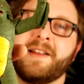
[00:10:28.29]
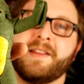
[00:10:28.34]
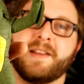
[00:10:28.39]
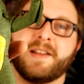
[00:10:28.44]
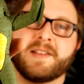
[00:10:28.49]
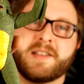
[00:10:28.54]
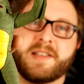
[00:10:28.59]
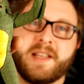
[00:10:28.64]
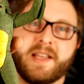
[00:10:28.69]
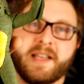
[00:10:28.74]
And
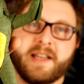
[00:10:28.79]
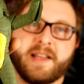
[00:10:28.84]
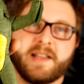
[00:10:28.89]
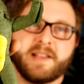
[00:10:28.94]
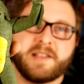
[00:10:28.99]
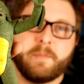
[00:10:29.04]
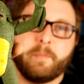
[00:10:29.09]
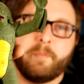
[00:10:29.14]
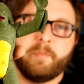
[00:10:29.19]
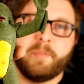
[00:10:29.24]
this thing
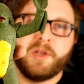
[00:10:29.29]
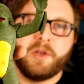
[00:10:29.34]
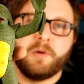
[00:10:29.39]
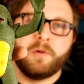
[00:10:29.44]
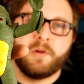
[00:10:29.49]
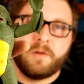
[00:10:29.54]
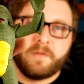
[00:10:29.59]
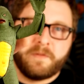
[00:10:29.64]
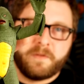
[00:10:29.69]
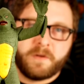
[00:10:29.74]
is
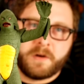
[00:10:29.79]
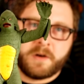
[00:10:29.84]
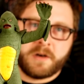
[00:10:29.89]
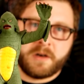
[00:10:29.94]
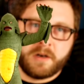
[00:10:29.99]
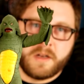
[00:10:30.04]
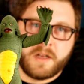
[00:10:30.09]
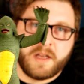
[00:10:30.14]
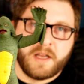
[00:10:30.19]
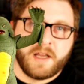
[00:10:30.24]

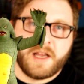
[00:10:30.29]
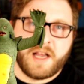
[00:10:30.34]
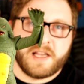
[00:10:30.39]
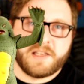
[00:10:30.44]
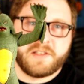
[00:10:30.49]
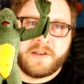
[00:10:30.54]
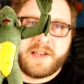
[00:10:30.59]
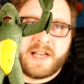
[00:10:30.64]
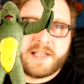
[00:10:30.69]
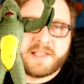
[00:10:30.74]
beautiful,
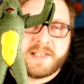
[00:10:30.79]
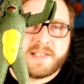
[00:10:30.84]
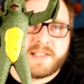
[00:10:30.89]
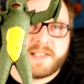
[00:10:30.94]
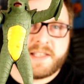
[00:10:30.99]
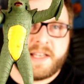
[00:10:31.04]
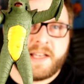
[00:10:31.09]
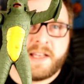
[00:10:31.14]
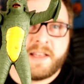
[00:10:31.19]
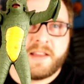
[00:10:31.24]
as you guys can
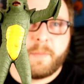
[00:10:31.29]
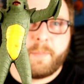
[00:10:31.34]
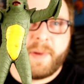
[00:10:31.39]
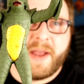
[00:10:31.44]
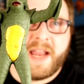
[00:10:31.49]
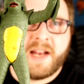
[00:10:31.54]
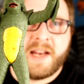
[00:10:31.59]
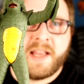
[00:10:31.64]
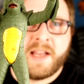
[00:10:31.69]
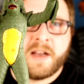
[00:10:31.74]
see. The
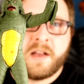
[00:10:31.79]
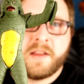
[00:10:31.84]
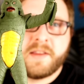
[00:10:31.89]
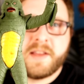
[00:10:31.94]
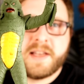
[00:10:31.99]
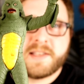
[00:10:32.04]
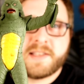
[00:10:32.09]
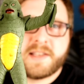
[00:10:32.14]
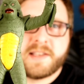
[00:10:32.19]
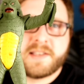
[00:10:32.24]
painting on
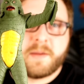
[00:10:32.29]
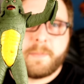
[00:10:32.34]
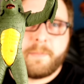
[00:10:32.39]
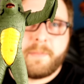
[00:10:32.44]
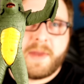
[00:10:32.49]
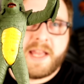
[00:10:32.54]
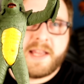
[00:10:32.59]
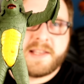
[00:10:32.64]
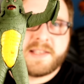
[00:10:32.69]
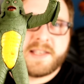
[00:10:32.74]
this is
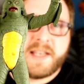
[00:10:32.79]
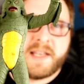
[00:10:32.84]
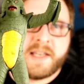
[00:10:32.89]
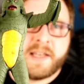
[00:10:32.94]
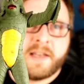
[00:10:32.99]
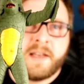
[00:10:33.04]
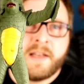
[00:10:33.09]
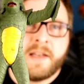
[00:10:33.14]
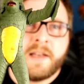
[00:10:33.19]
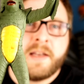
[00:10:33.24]

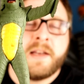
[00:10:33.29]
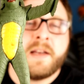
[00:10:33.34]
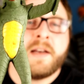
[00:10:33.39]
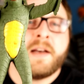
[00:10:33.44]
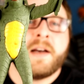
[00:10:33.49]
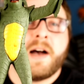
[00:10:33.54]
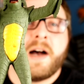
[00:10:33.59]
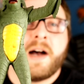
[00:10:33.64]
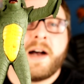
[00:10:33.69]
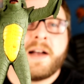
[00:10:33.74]
amazing.
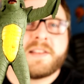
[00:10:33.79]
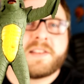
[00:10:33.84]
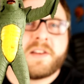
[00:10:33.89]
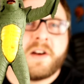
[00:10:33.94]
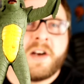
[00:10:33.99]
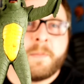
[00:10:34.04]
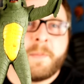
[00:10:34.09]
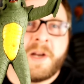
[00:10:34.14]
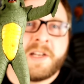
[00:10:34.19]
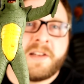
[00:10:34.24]

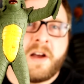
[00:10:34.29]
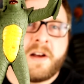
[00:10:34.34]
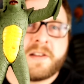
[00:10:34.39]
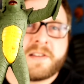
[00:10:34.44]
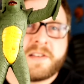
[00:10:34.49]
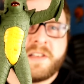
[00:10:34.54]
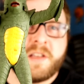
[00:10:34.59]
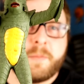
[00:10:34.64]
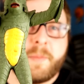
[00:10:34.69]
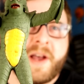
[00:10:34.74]
Sorry my dogs are in the